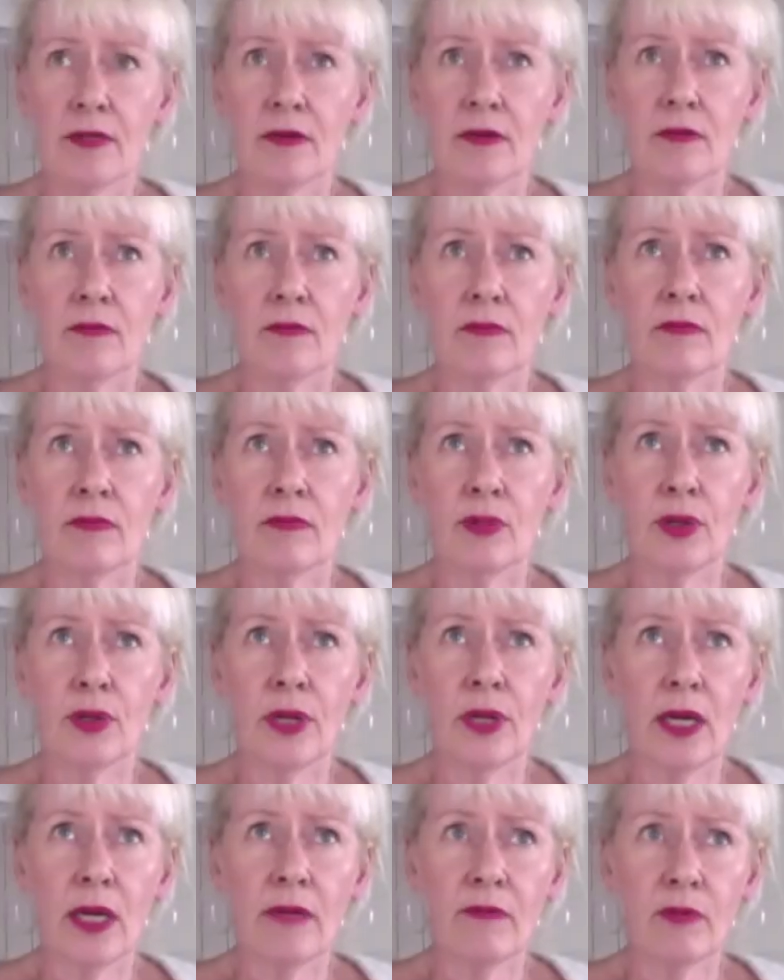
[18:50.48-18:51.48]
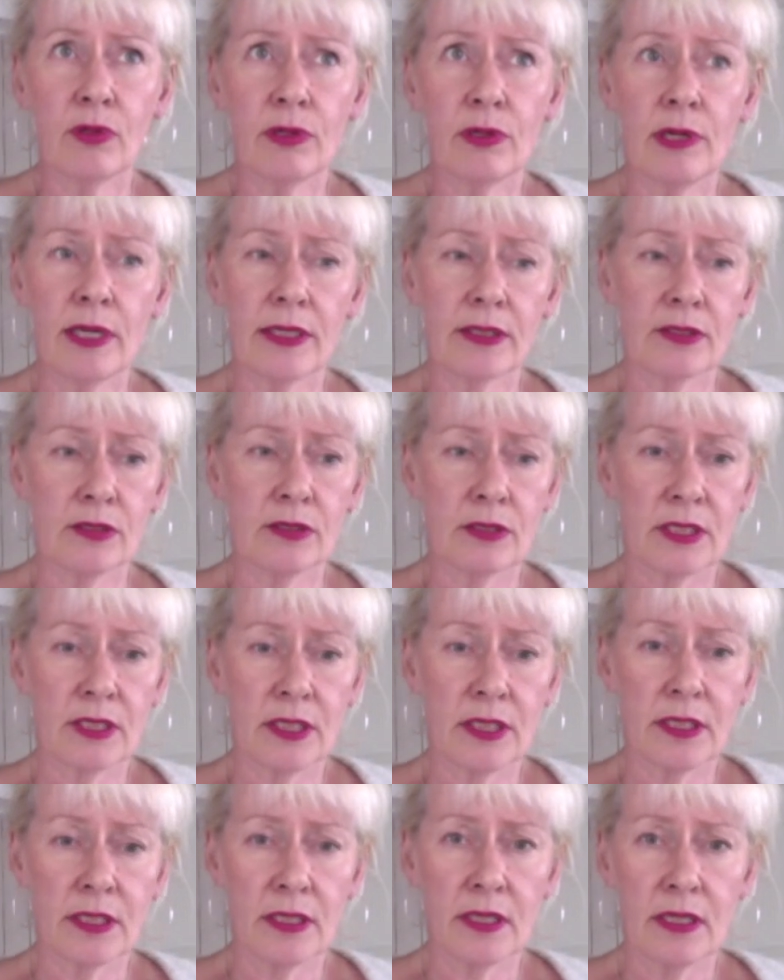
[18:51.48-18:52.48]
what I would like to
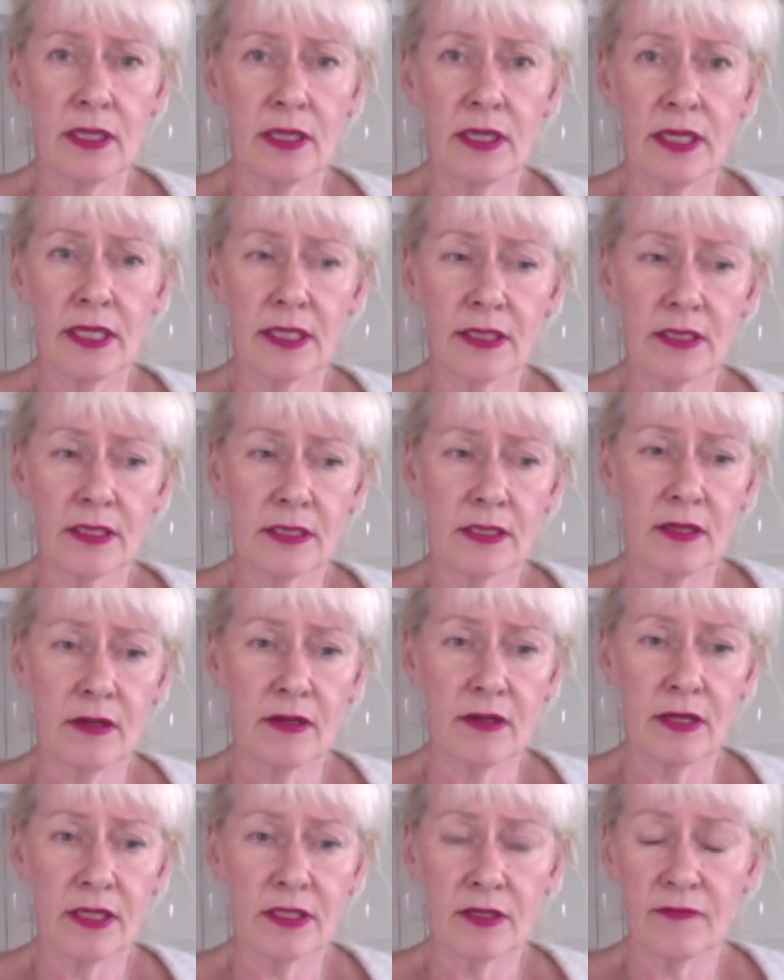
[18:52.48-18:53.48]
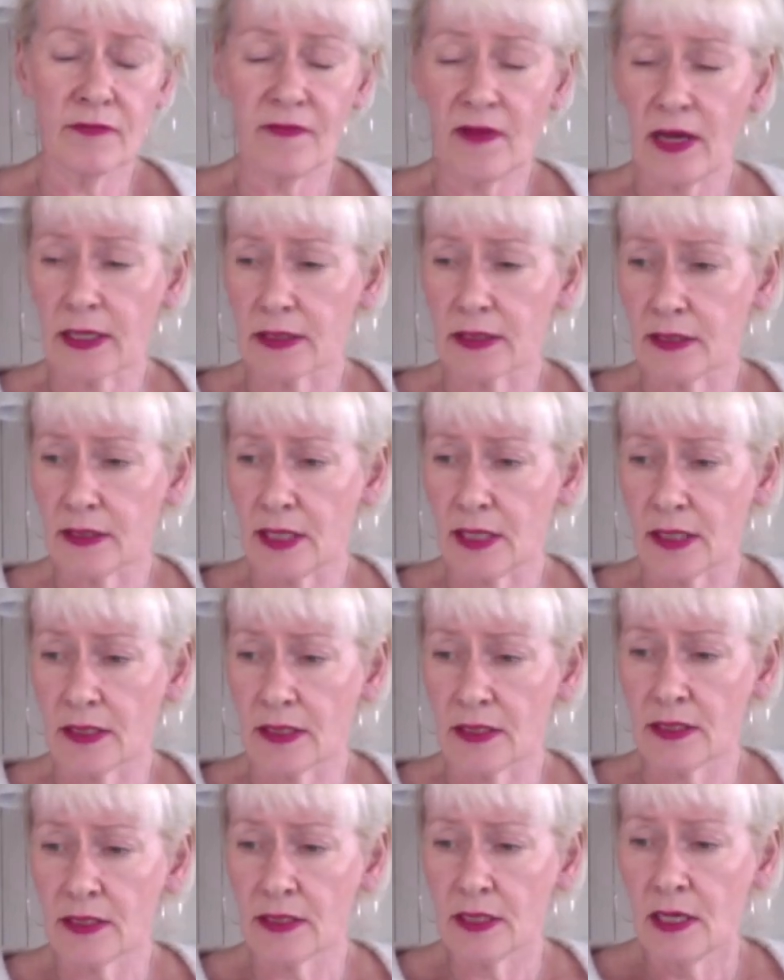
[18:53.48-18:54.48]
see is the fact that
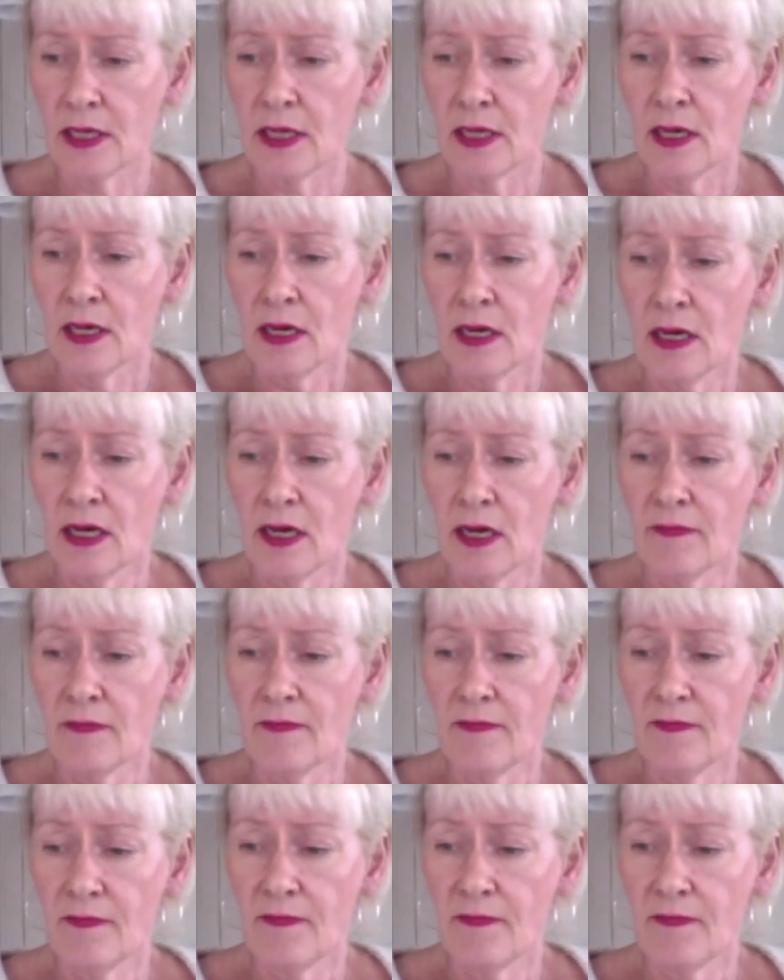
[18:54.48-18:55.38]
the